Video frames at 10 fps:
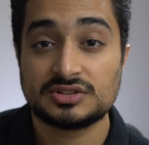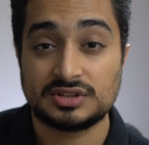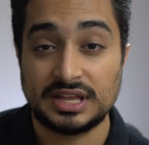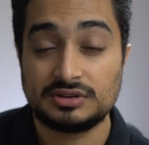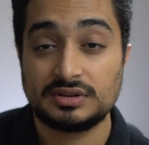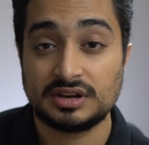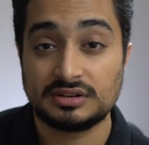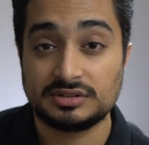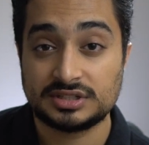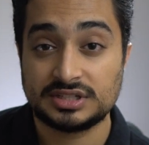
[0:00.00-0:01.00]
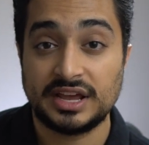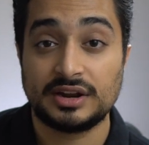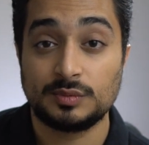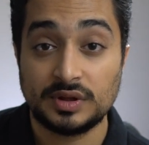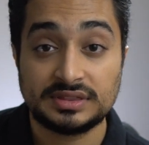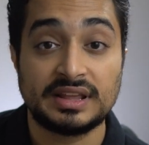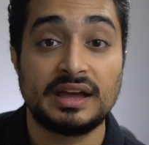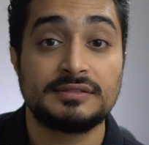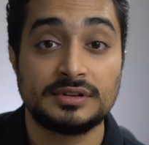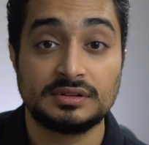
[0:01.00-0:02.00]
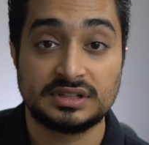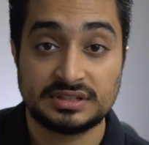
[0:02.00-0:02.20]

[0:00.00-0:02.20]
so that you can understand what that field